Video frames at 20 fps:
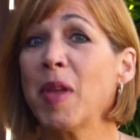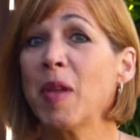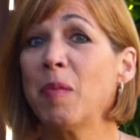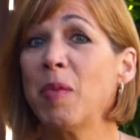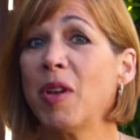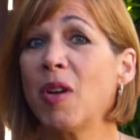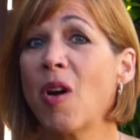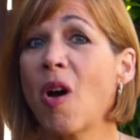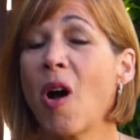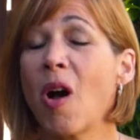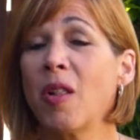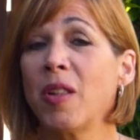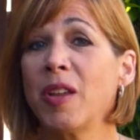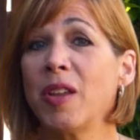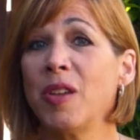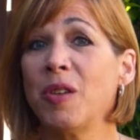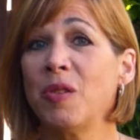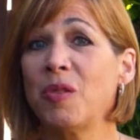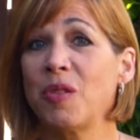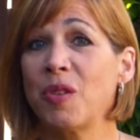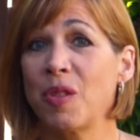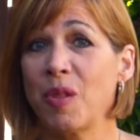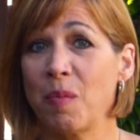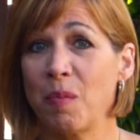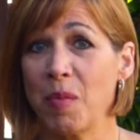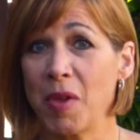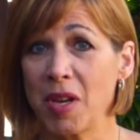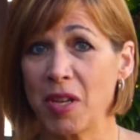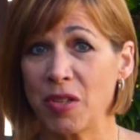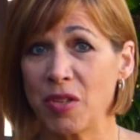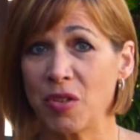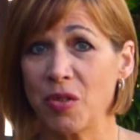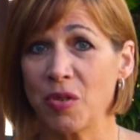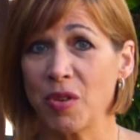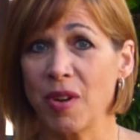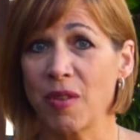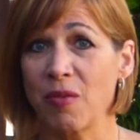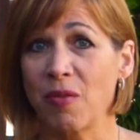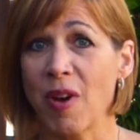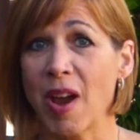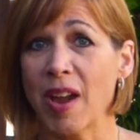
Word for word: may be calling you to the ministry of